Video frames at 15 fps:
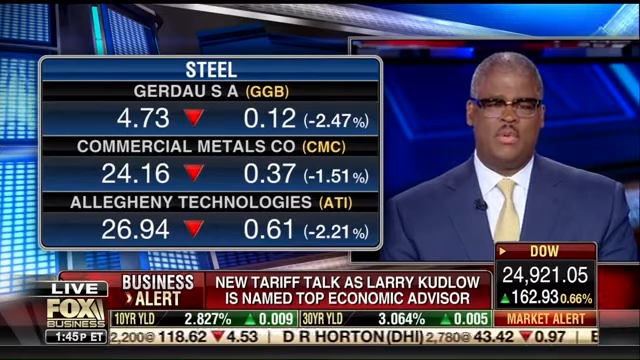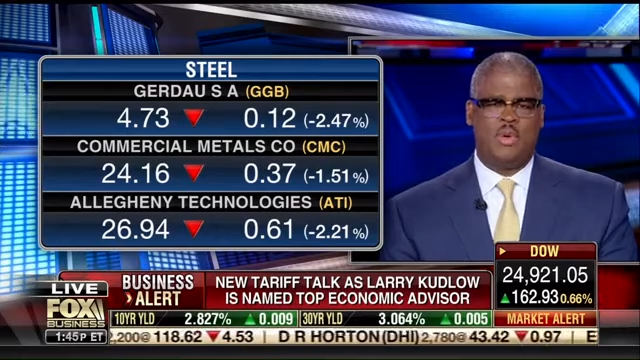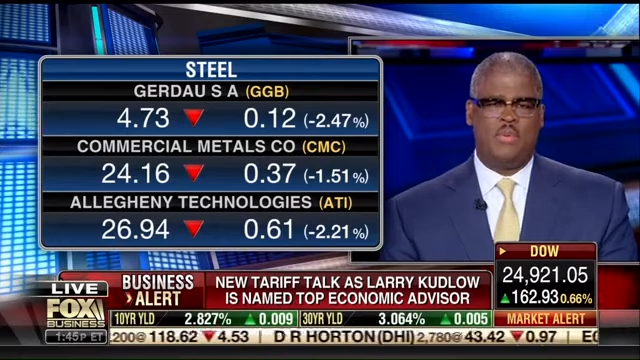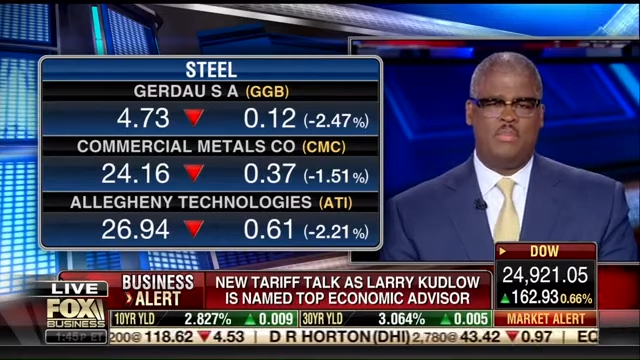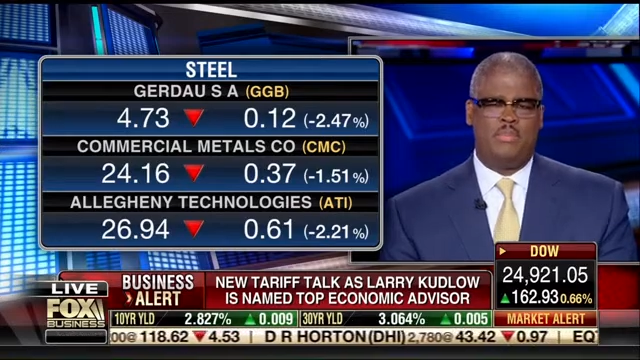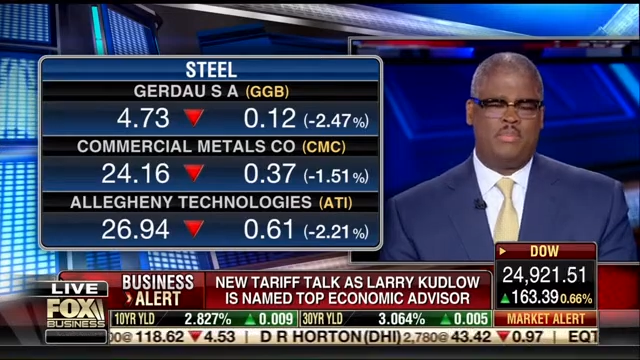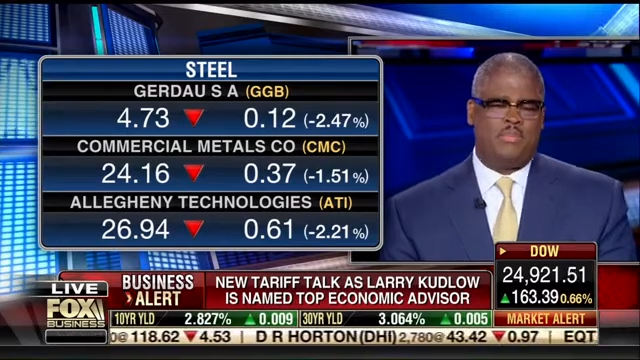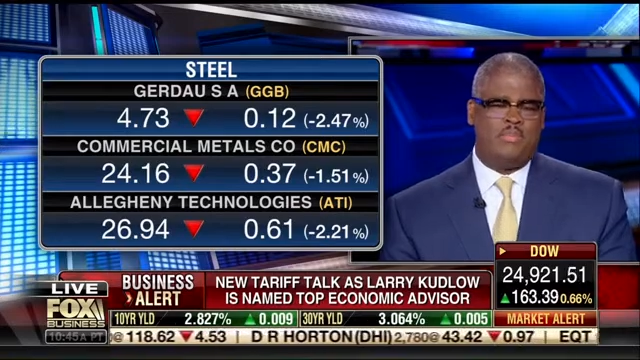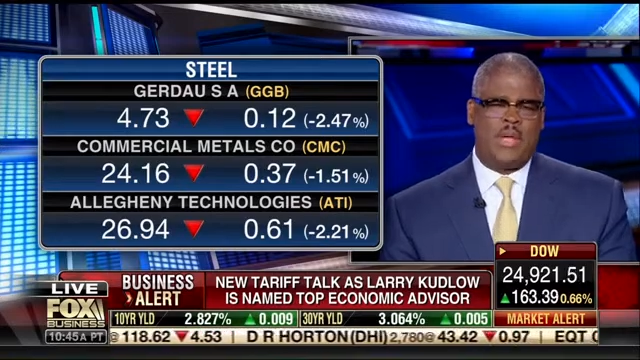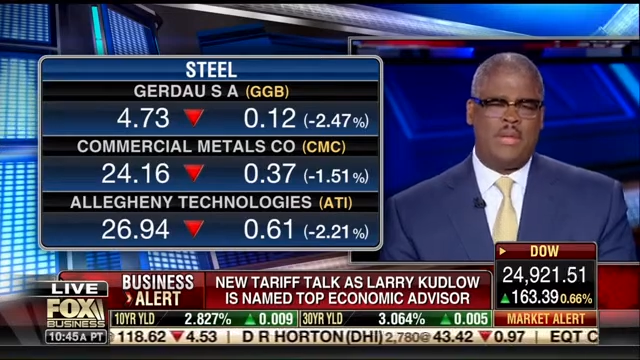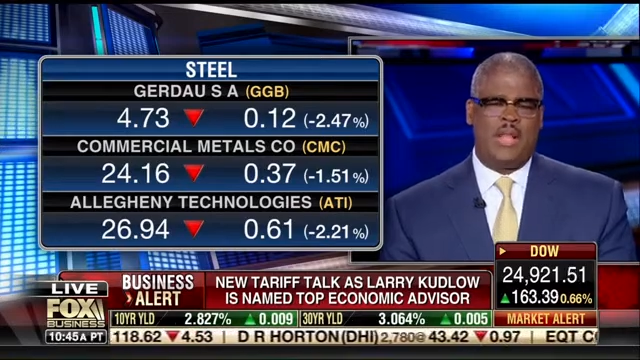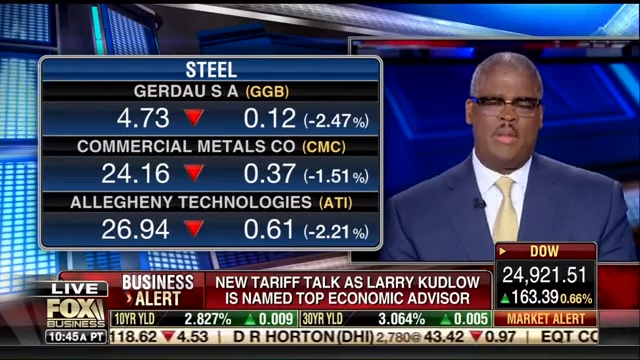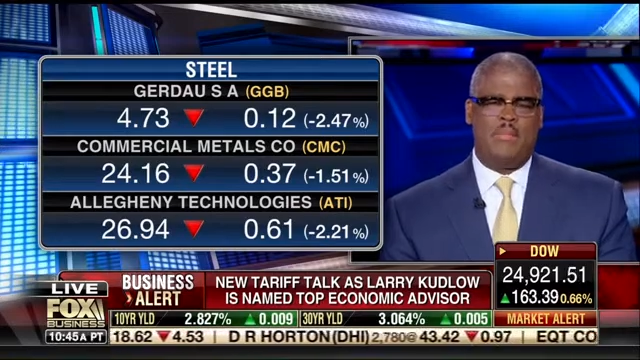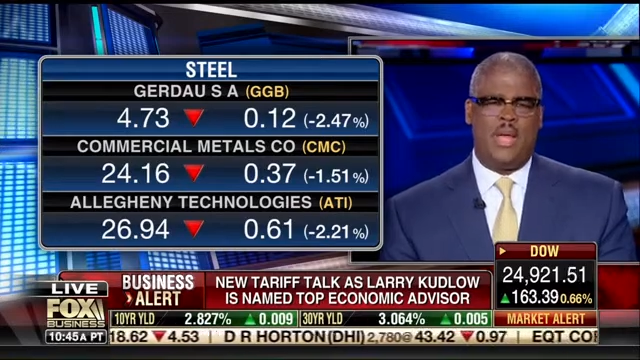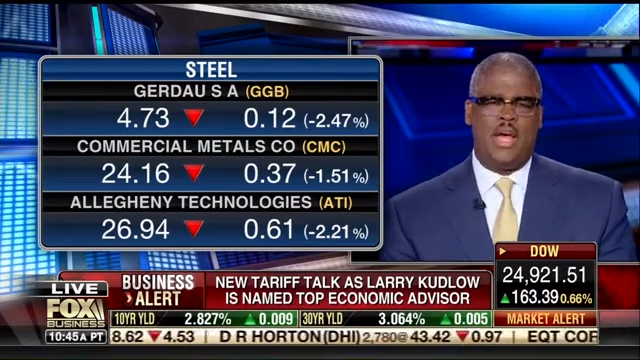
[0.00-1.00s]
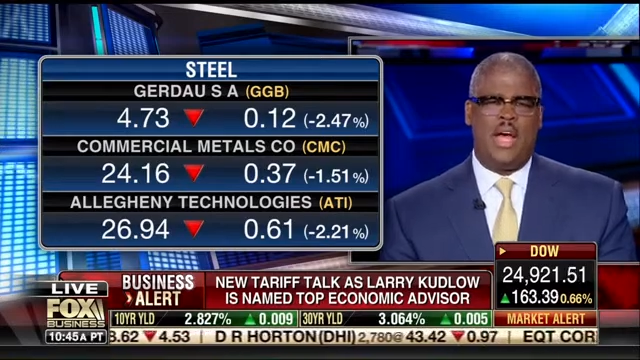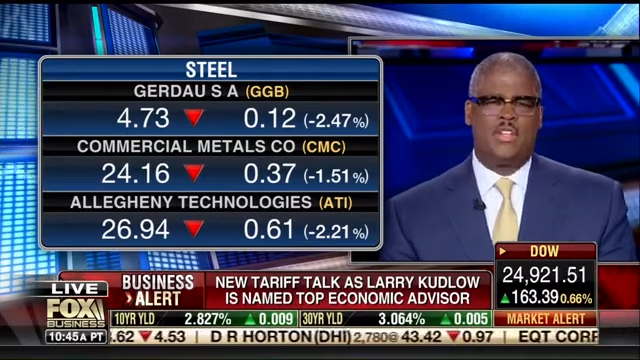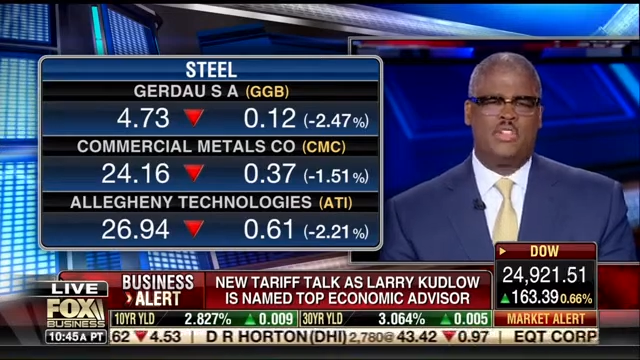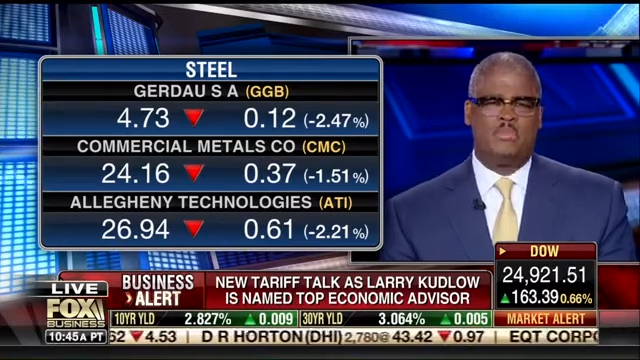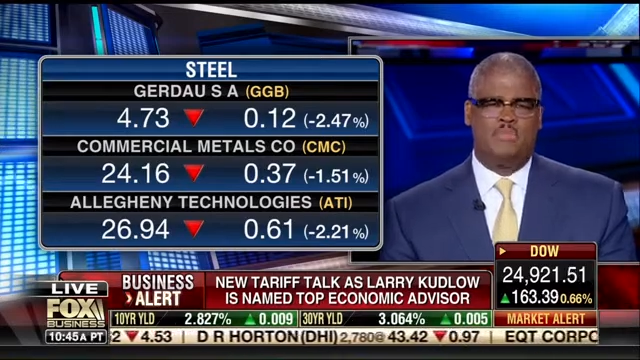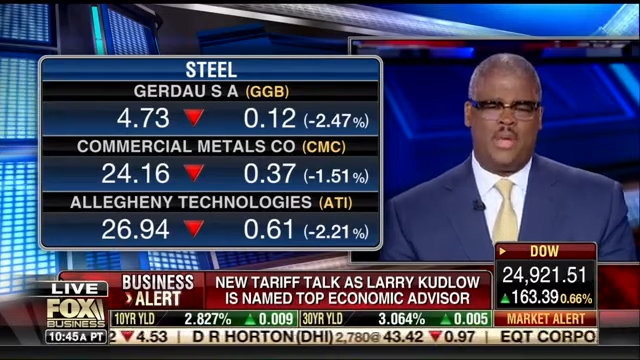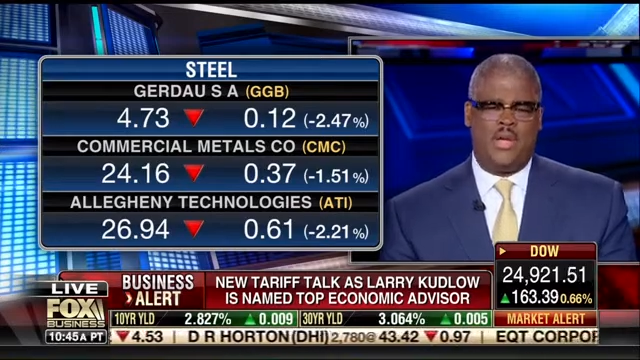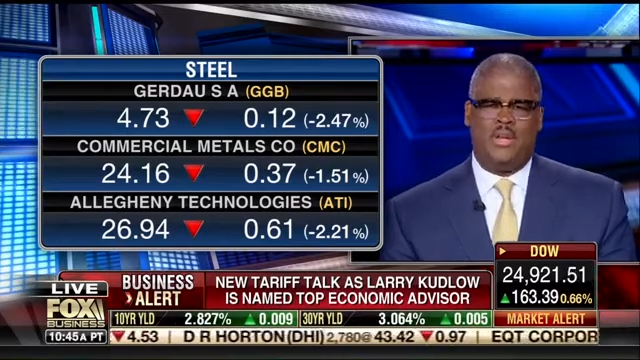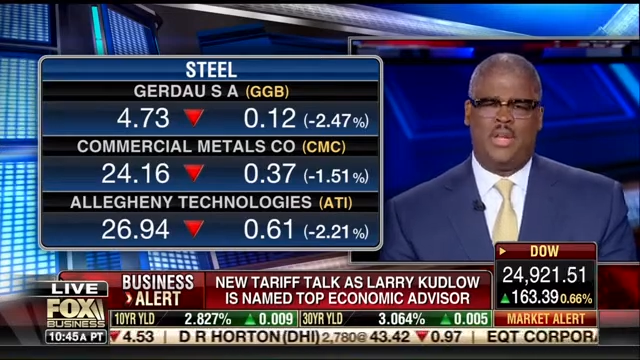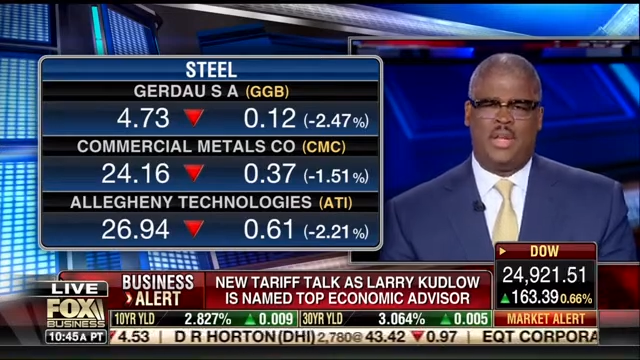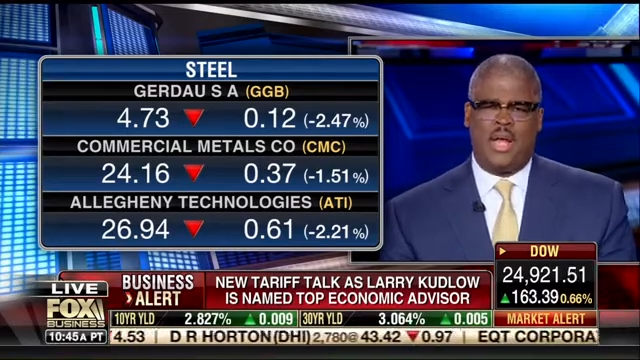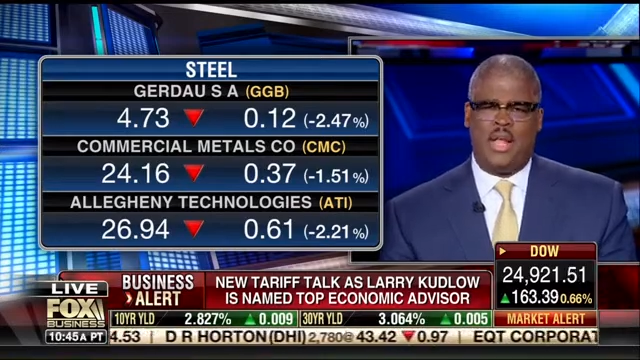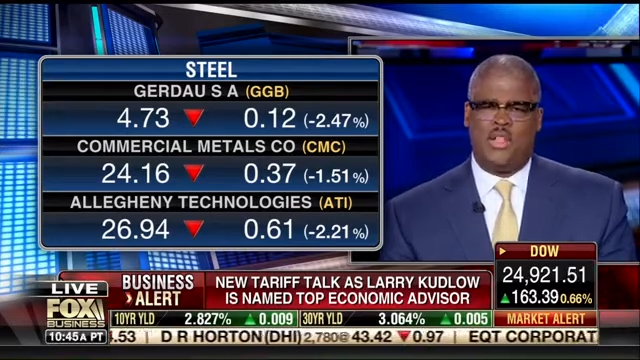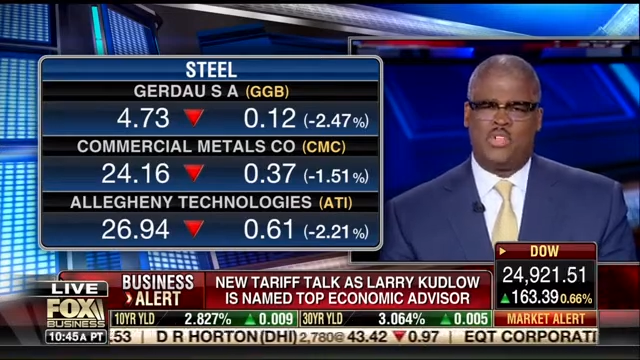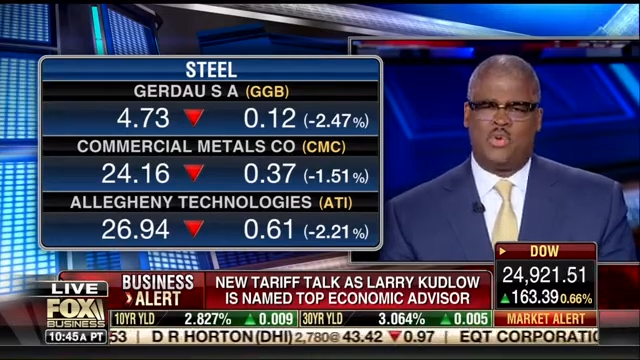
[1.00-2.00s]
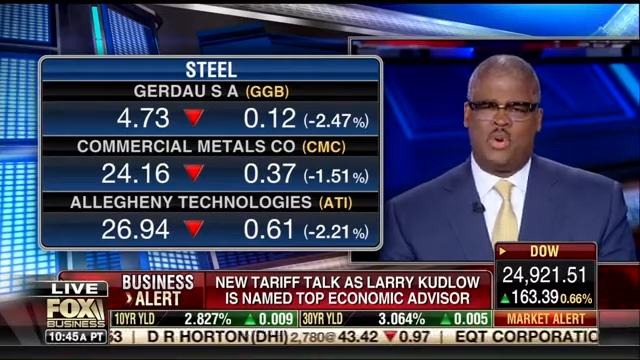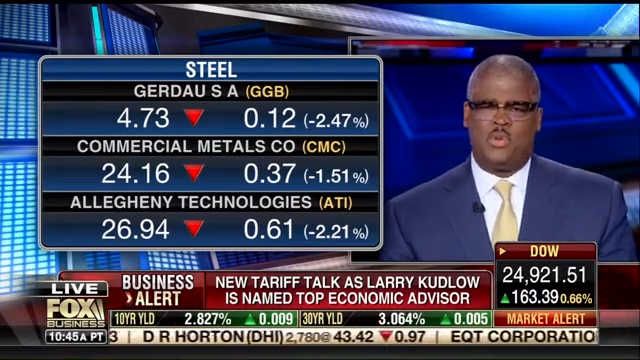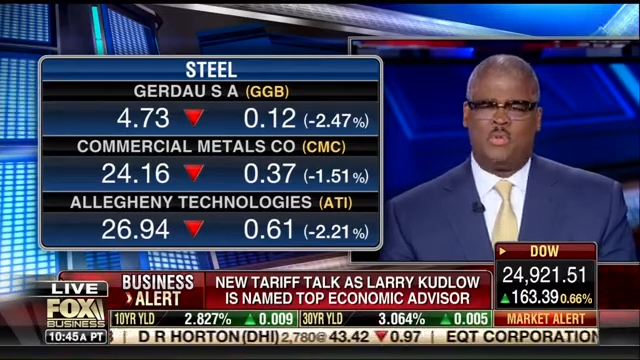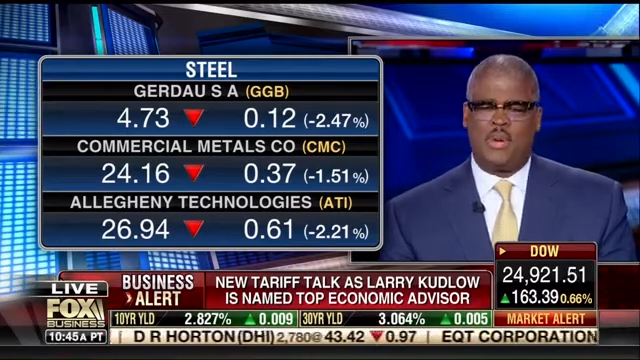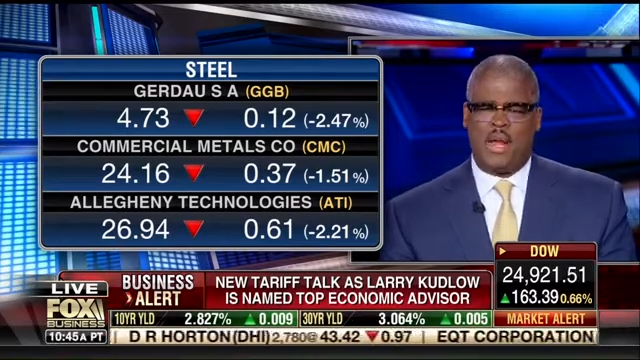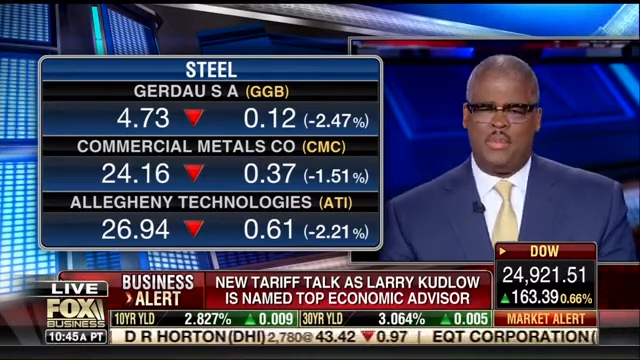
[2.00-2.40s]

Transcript: They may not be $100 billion worth,